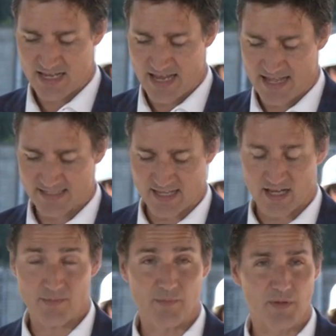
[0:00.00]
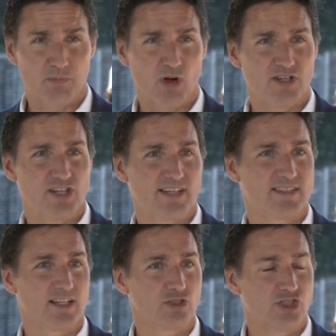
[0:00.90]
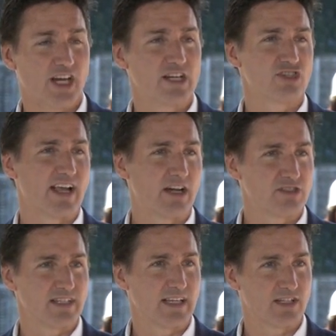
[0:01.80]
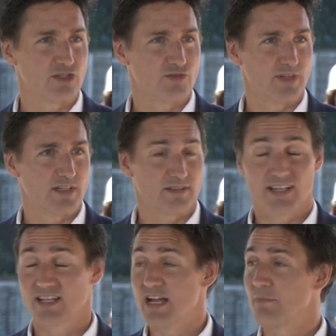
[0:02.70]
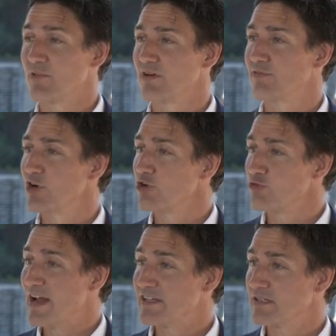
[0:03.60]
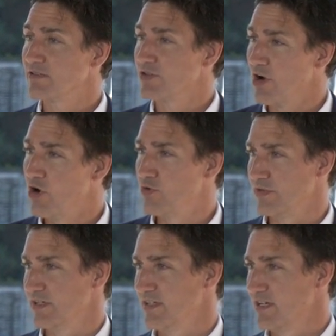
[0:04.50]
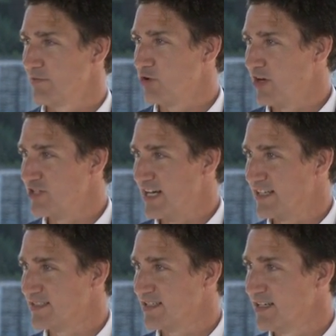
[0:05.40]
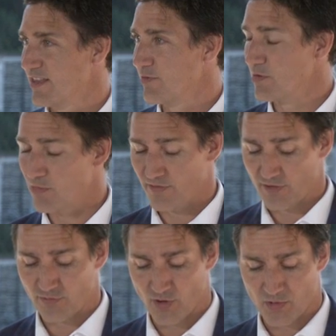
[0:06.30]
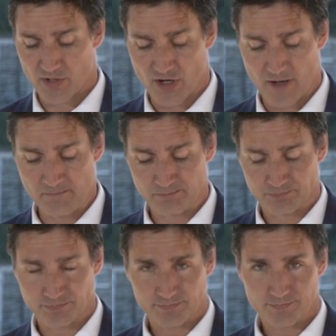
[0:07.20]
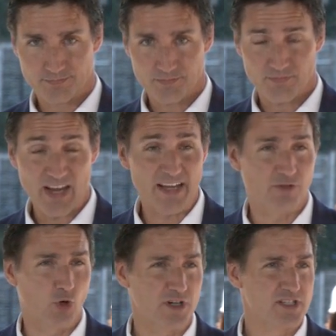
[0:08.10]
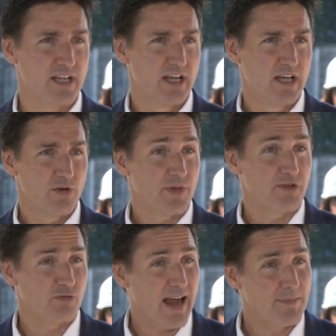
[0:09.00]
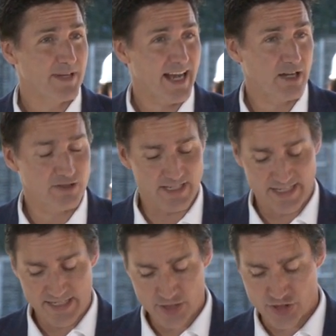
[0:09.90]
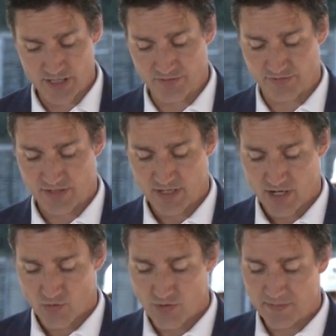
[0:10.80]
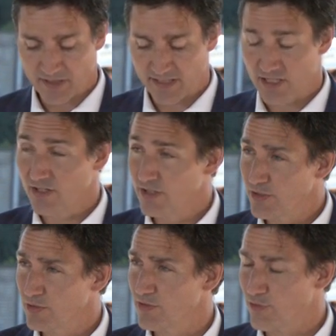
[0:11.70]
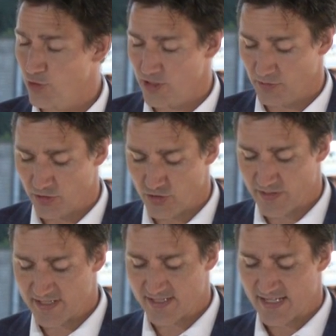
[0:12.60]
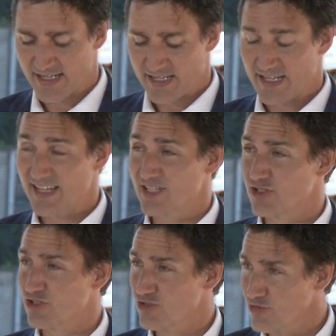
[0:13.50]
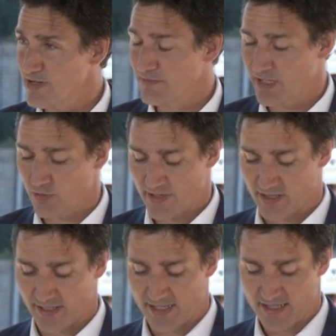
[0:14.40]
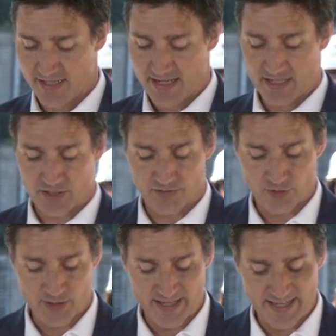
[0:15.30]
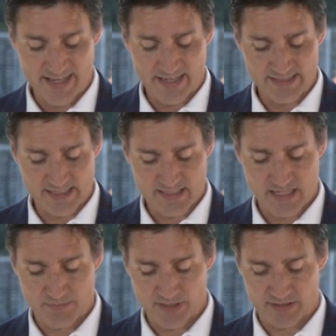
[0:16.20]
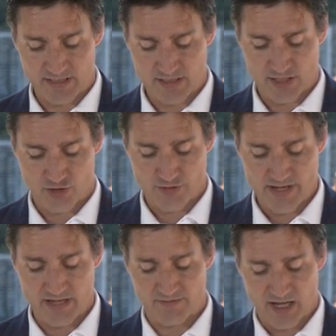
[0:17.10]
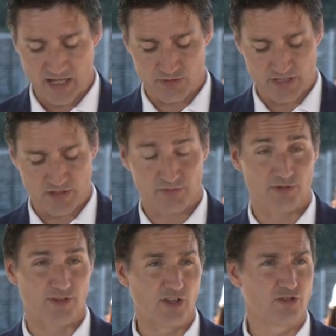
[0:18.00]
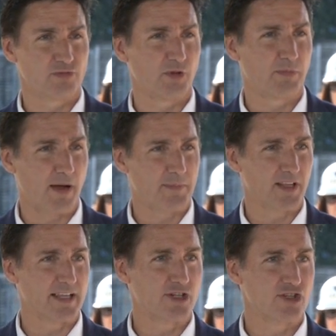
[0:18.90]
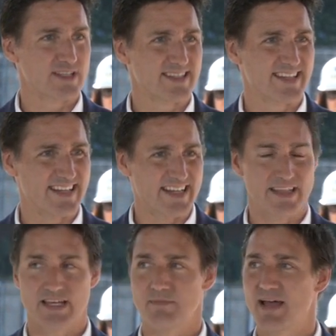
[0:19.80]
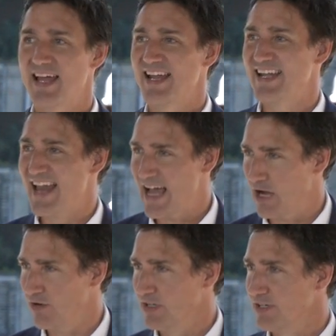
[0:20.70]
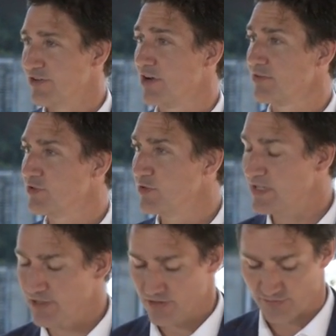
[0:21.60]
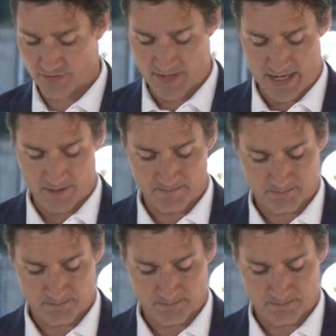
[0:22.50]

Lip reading: as they come up with projects that will change the housing industry, like a number of rent-to-own projects that we're moving forward on. And of course, with the Rapid Housing Initiative, we're building new affordable units extremely quickly and converting existing buildings to create housing for vulnerable populations that need them now, not a few years from now.